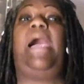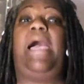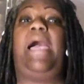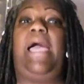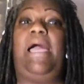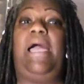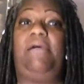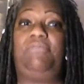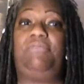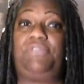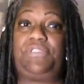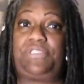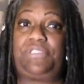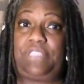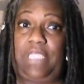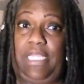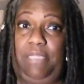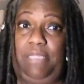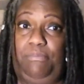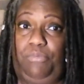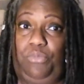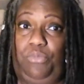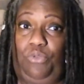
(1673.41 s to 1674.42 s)
I have a
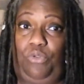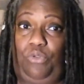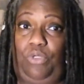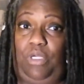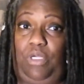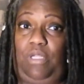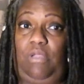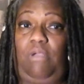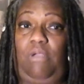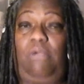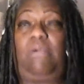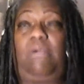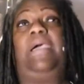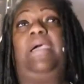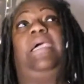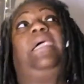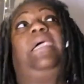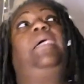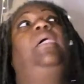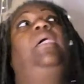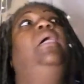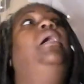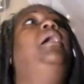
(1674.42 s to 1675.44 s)
skateboard,
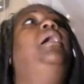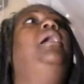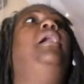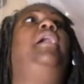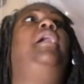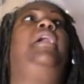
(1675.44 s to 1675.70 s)
okay?